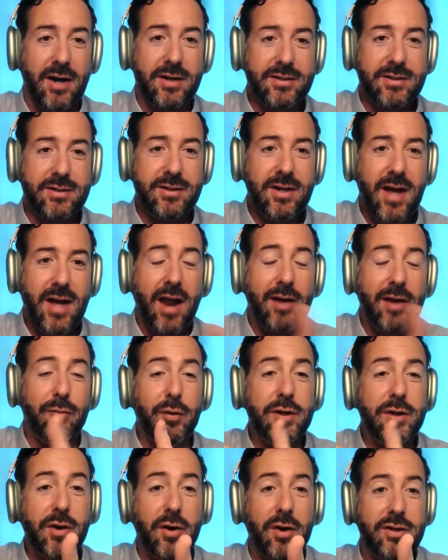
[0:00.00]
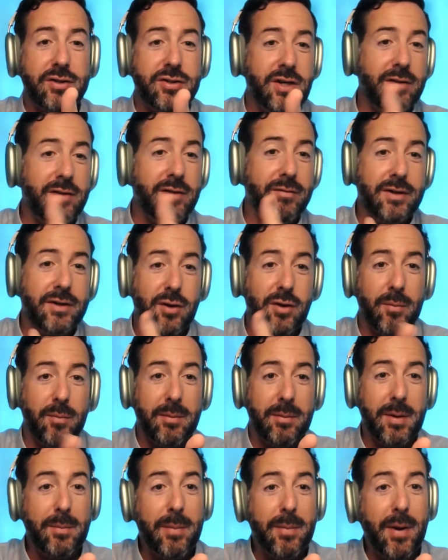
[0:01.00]
contract, and if we don't achieve
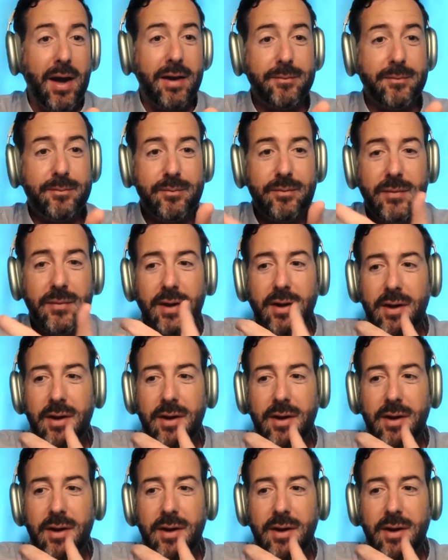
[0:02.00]
it, don't make me pay.